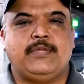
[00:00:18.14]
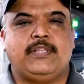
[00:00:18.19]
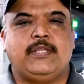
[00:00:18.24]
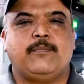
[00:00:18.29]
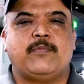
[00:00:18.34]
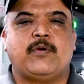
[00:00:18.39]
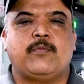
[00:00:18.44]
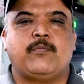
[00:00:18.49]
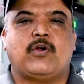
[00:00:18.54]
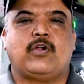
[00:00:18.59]

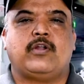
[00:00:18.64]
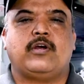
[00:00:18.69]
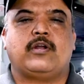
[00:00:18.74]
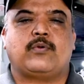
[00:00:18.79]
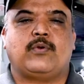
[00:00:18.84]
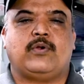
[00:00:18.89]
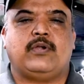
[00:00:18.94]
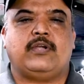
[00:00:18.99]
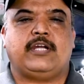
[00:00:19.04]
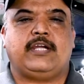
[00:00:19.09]
minimum order
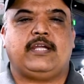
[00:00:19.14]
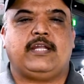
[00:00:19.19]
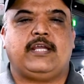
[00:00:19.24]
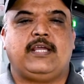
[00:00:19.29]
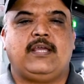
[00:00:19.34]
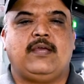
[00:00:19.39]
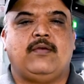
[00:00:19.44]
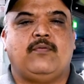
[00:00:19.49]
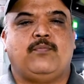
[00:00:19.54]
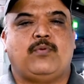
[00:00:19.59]
quantity
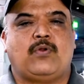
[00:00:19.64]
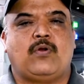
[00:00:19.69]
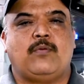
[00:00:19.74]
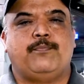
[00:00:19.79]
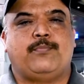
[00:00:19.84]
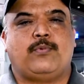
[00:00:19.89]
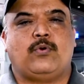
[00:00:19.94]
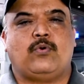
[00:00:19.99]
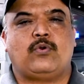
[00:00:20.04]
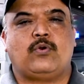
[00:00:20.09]

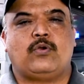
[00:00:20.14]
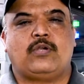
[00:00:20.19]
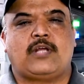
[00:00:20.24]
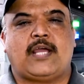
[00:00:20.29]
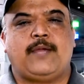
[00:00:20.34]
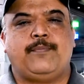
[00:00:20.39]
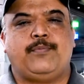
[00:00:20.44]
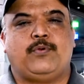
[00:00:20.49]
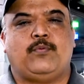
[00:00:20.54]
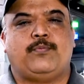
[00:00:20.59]
from
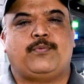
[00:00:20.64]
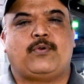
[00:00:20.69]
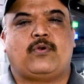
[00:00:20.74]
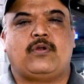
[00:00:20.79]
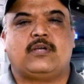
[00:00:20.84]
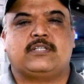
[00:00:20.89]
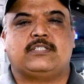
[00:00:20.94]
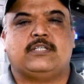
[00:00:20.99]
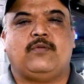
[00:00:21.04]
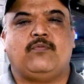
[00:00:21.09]
prototype to
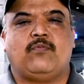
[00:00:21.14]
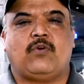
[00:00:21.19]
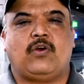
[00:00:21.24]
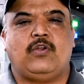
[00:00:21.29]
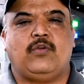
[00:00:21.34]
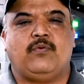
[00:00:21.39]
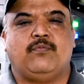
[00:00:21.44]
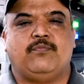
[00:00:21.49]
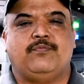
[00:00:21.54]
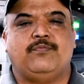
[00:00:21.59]
production
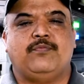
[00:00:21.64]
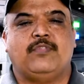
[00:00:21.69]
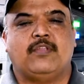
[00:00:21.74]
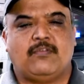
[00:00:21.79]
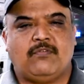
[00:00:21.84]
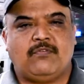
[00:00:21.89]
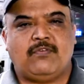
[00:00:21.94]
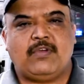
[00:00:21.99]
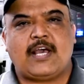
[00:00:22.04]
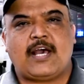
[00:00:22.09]
volume.
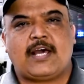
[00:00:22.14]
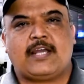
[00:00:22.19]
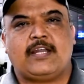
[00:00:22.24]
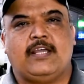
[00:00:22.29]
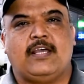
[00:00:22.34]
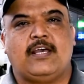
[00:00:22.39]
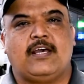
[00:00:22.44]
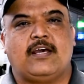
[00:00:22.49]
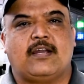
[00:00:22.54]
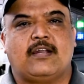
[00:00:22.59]
We are
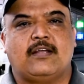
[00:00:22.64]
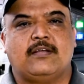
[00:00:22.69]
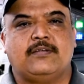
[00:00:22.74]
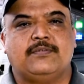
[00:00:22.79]
here.